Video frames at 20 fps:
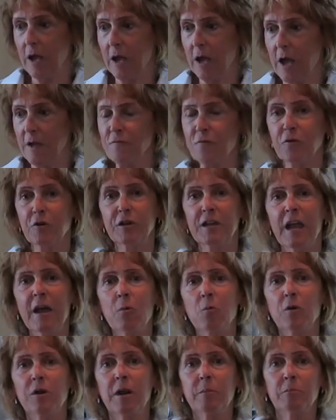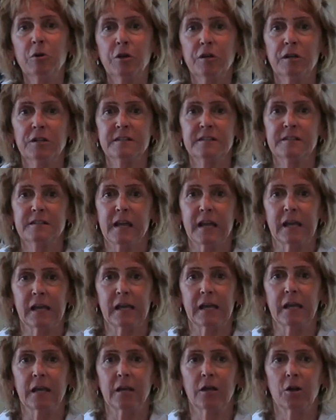I forget what I'm going to
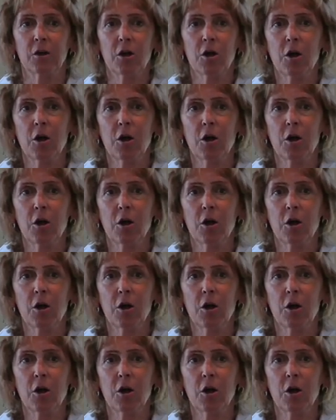say,